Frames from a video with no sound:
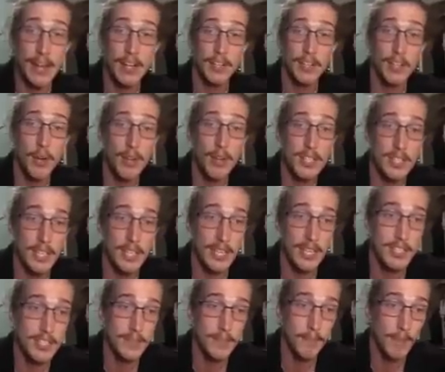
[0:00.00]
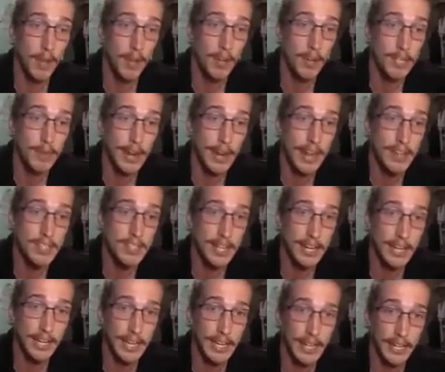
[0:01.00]
Notice this. Notice my
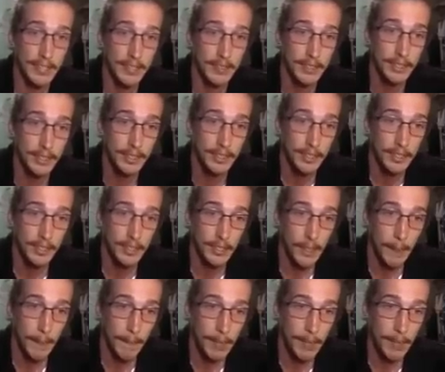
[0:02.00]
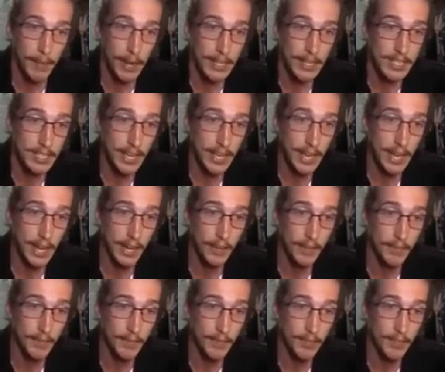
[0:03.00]
outside leg. You might say,
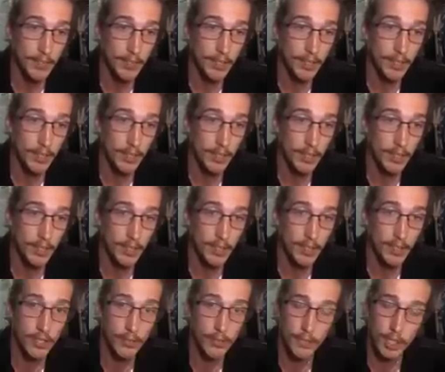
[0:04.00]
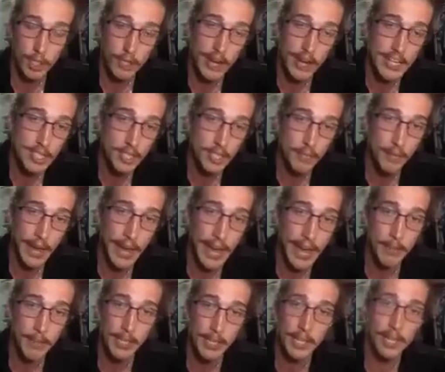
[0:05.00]
you're wrestling
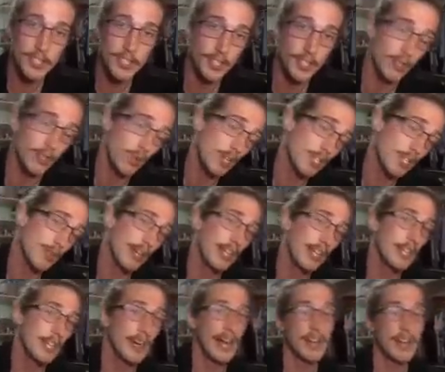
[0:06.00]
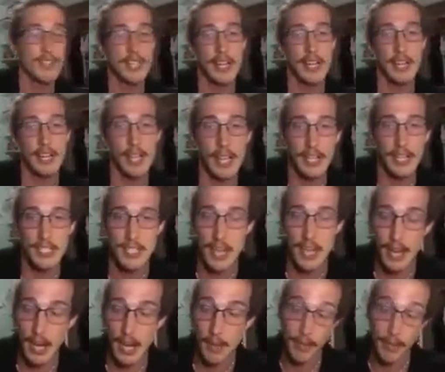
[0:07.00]
bad because you're wizarding and your outside leg is
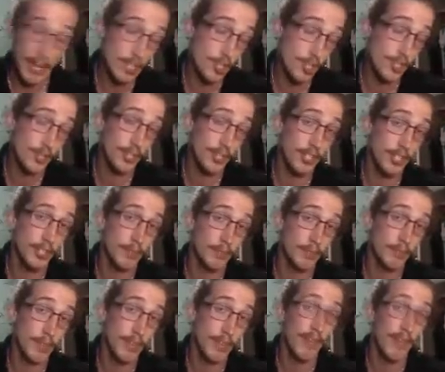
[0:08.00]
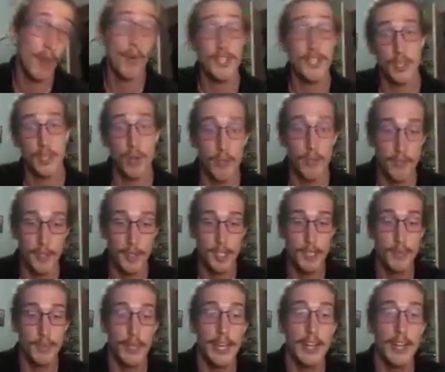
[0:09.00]
not up. That's true. If I wasn't going for a
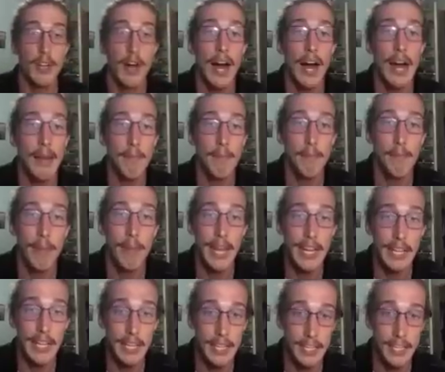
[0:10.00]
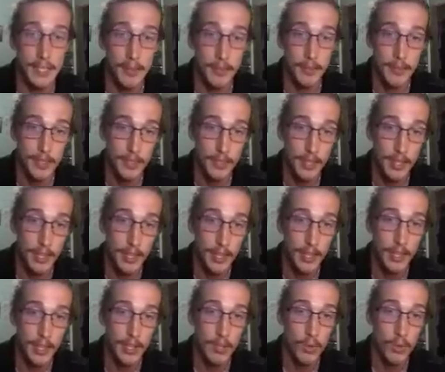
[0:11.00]
Spladle, I'm baiting him
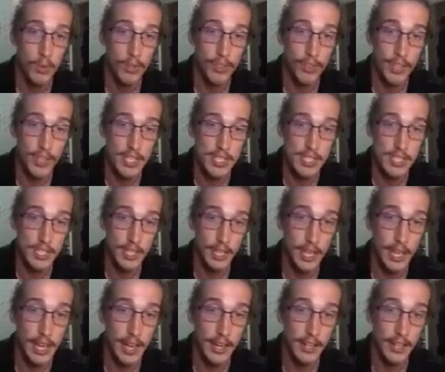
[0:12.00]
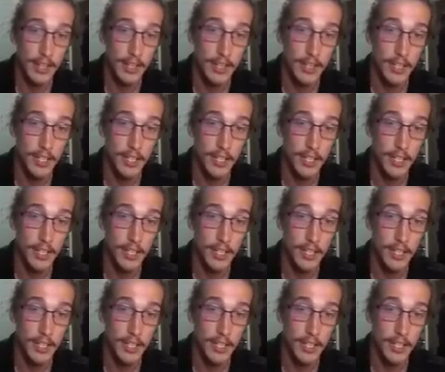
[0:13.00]
with this leg.